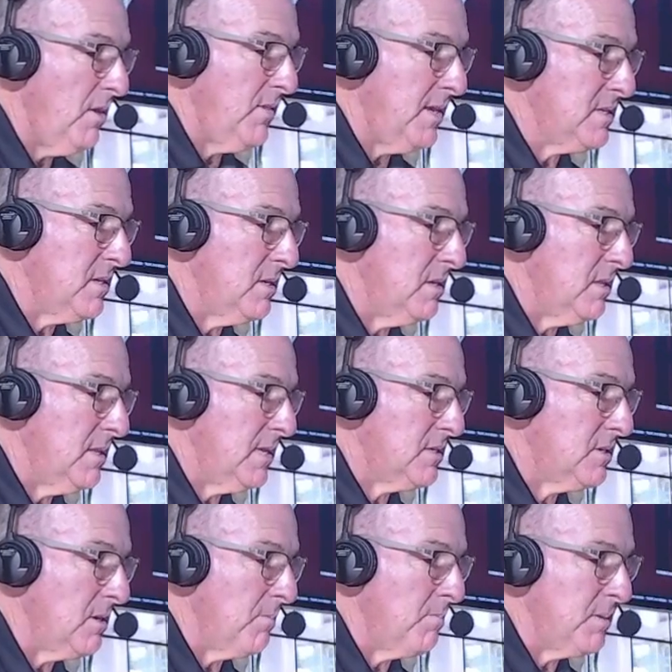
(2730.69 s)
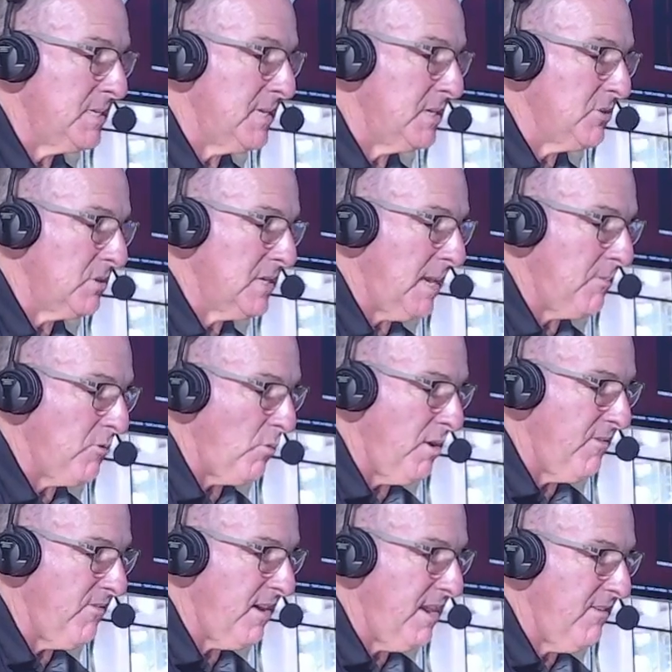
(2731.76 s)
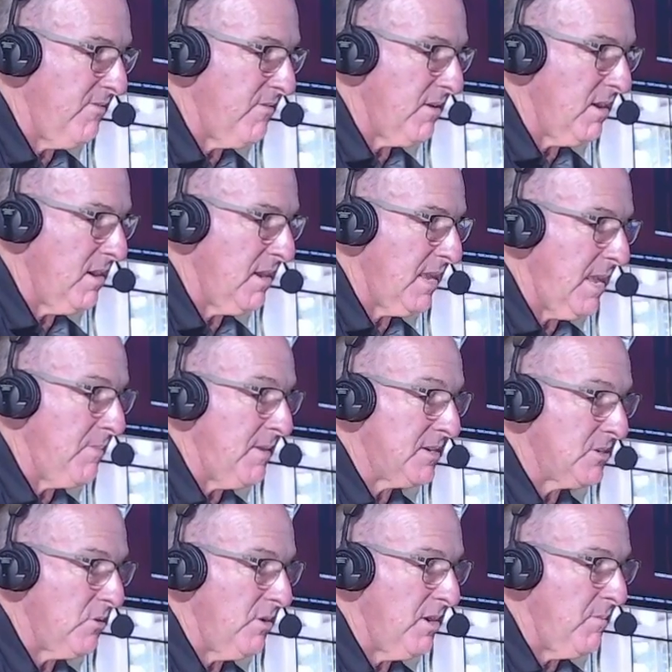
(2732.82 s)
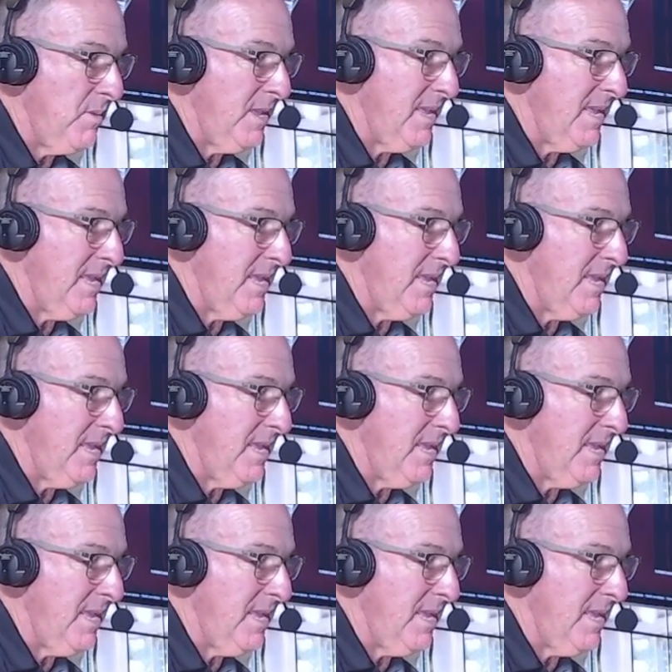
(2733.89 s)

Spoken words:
That's a potential top 25 game that's going to be